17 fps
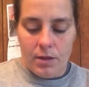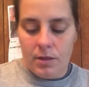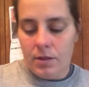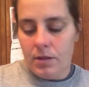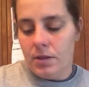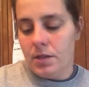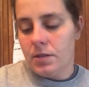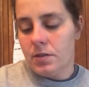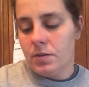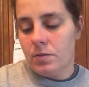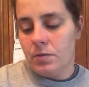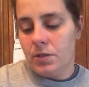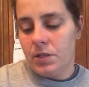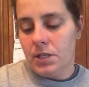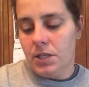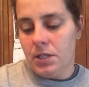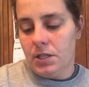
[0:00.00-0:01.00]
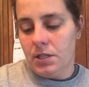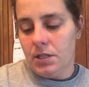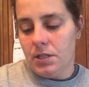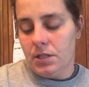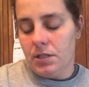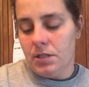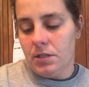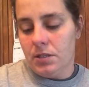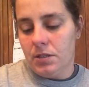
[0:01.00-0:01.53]
This one
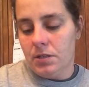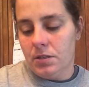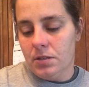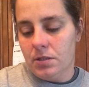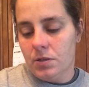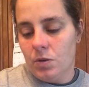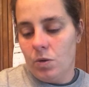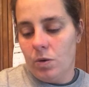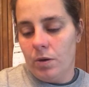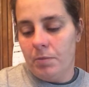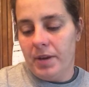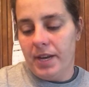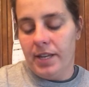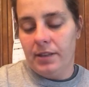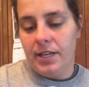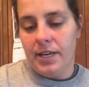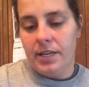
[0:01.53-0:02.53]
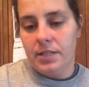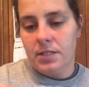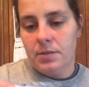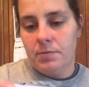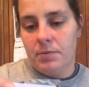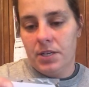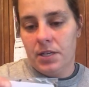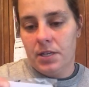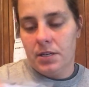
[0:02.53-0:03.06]
is gourmet lettuce
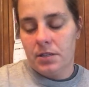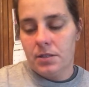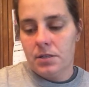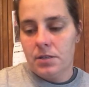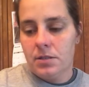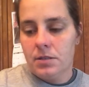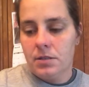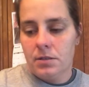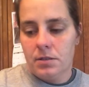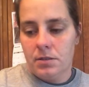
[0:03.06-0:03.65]
mix.